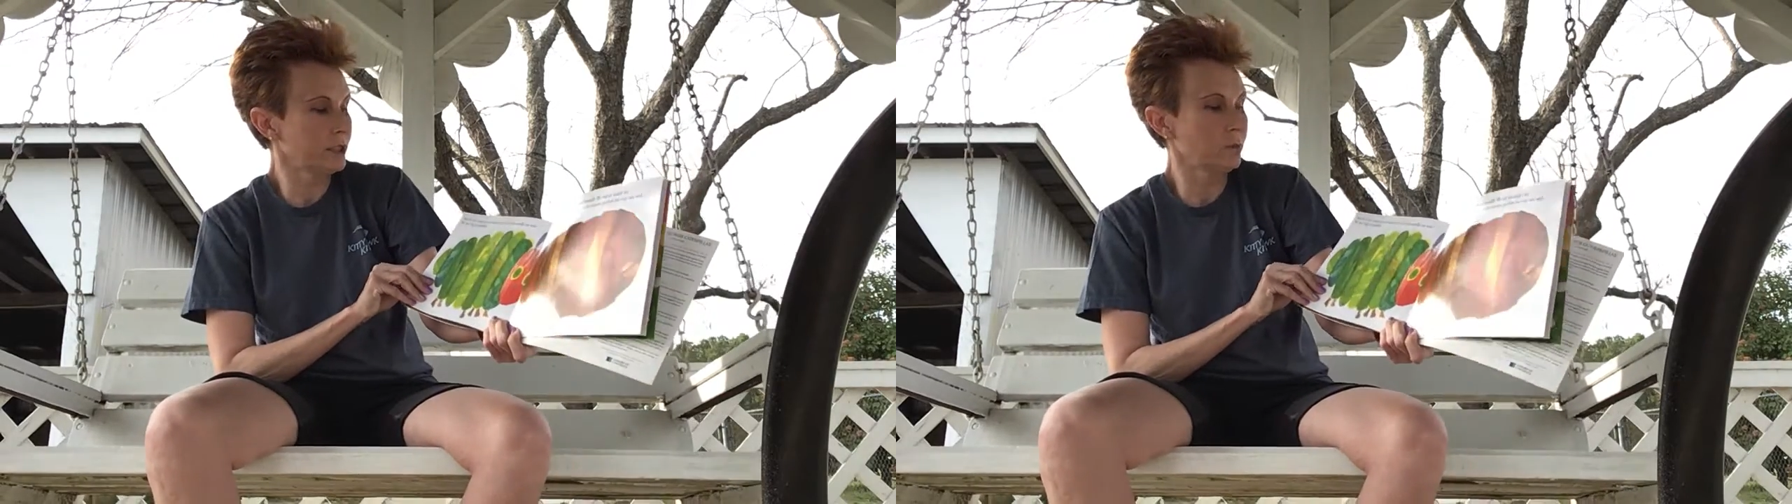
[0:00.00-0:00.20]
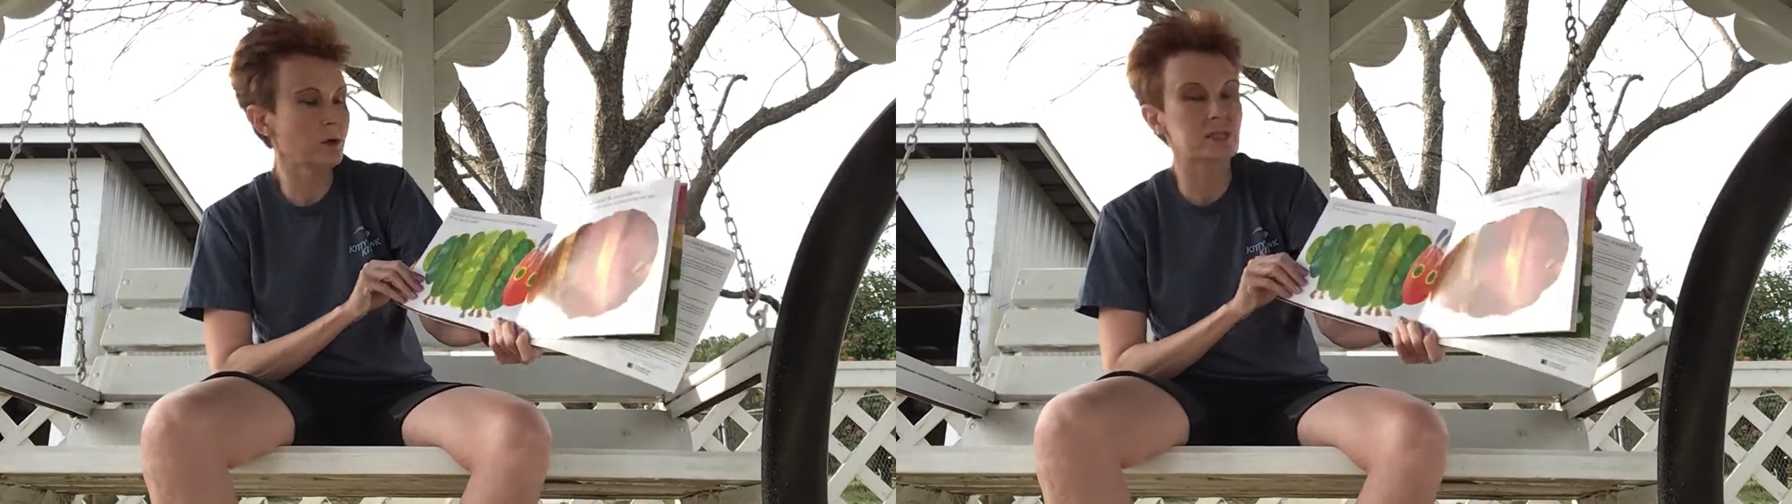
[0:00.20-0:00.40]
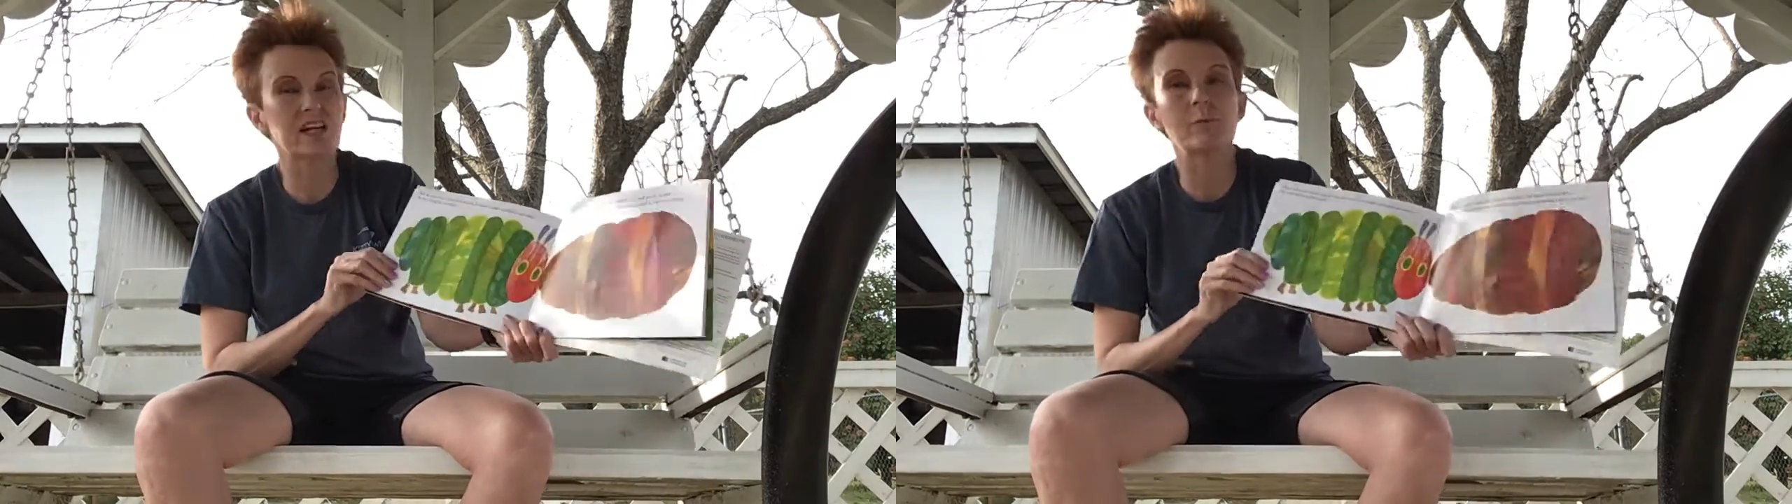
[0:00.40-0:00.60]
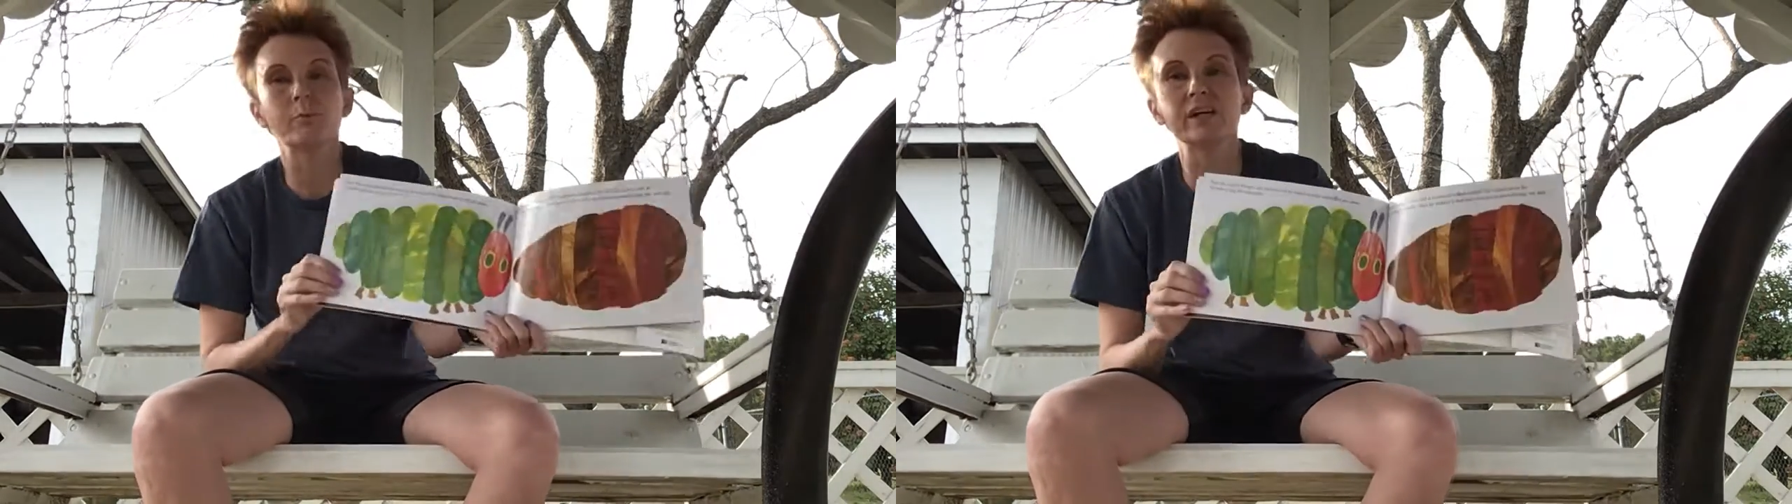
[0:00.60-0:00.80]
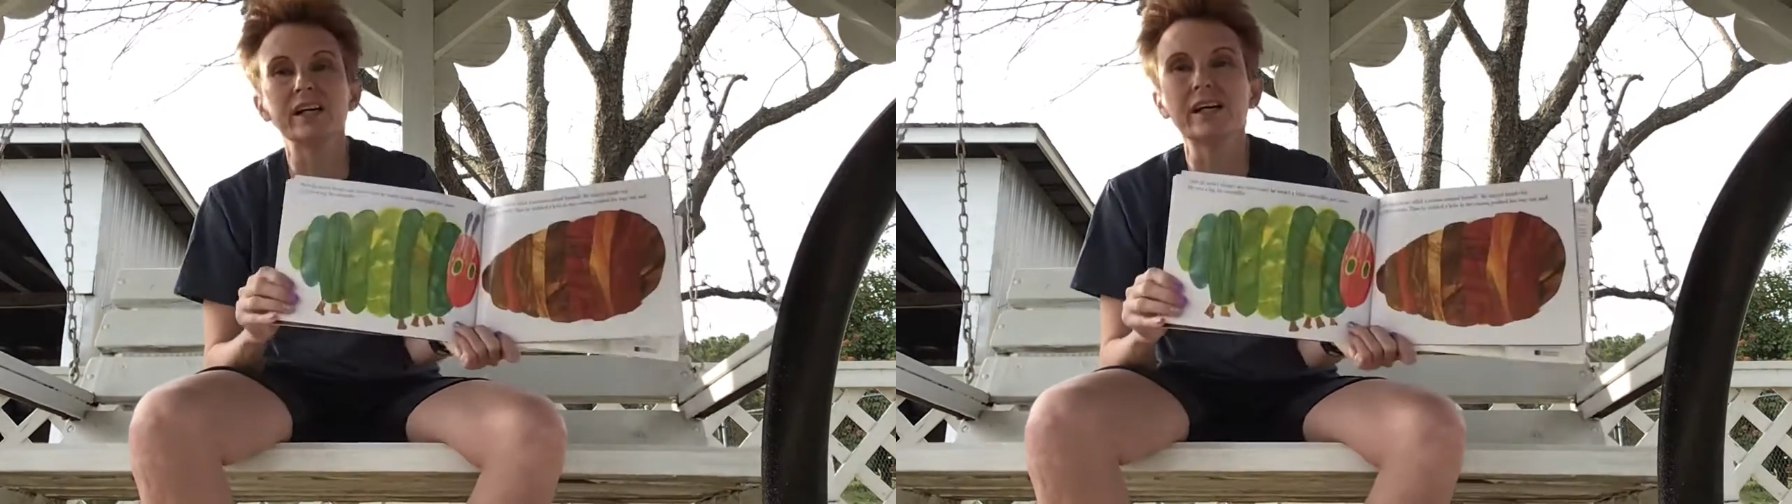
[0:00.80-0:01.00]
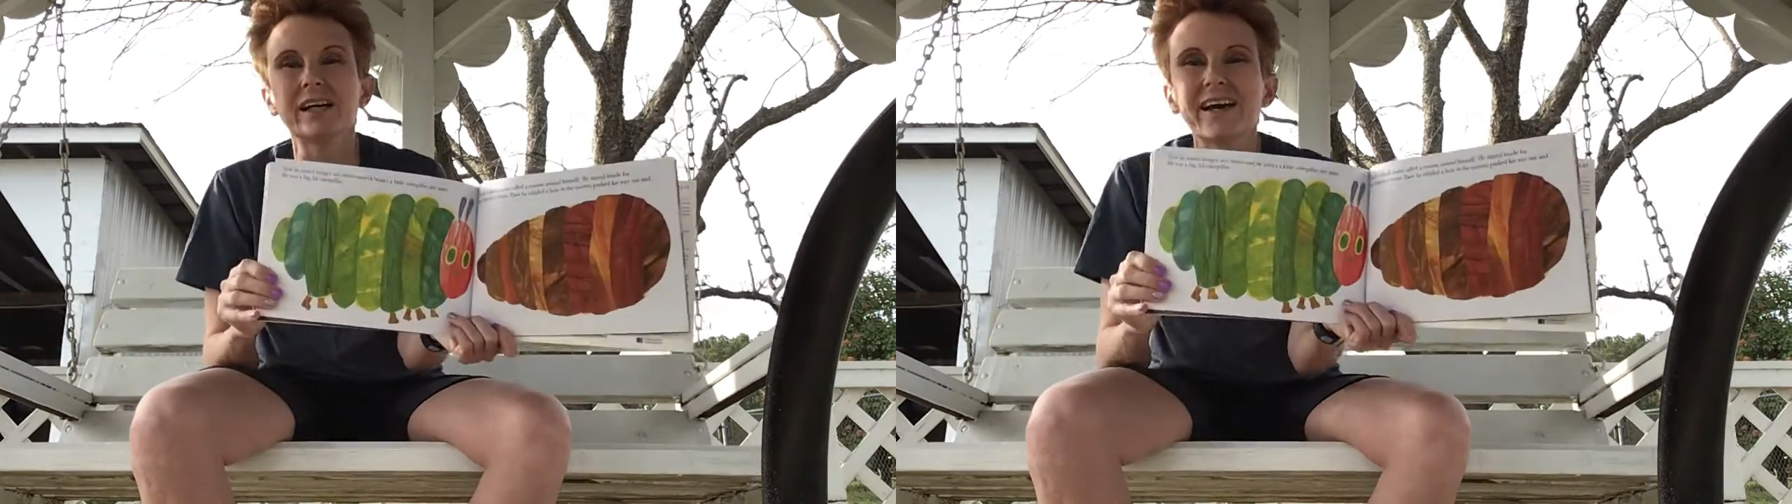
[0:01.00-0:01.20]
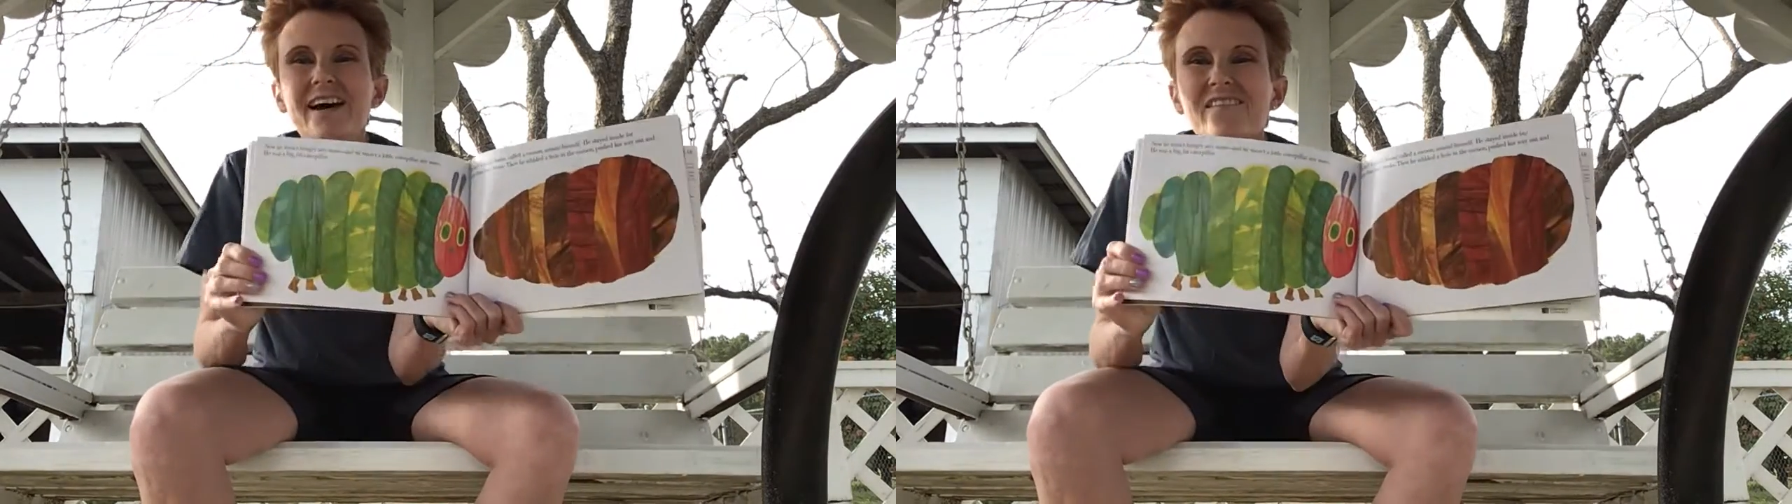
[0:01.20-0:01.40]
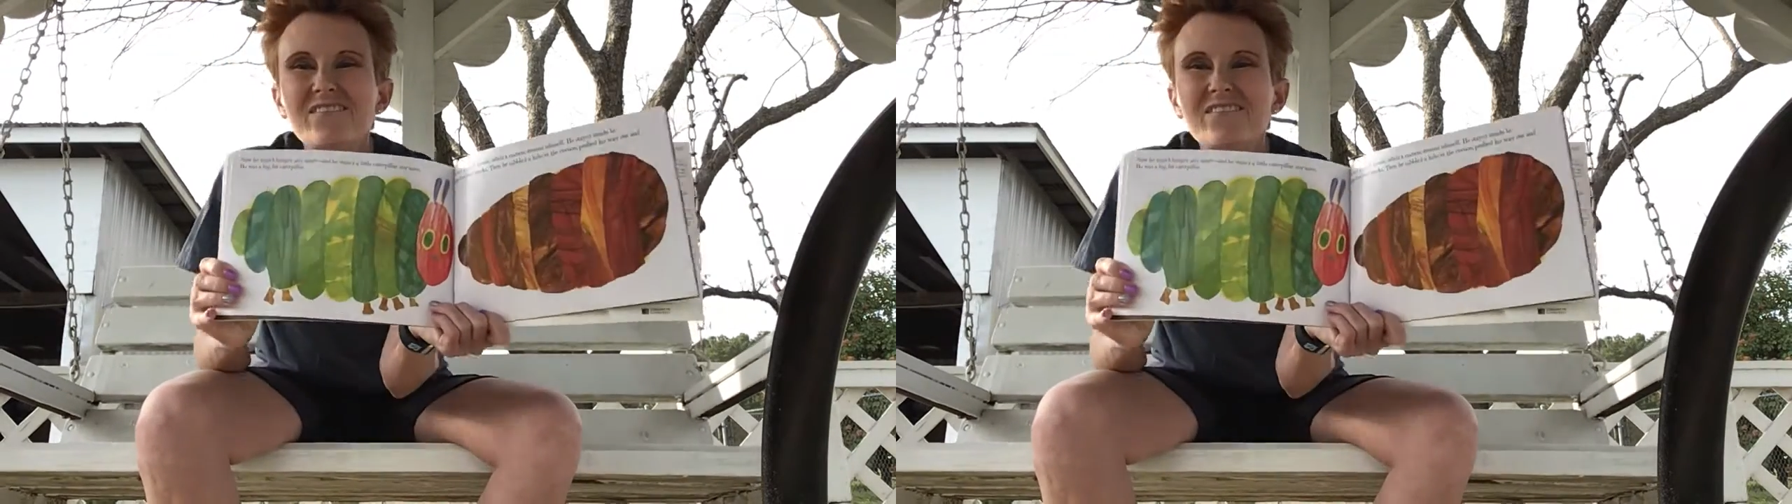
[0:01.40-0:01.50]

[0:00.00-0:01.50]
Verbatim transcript: He was a big,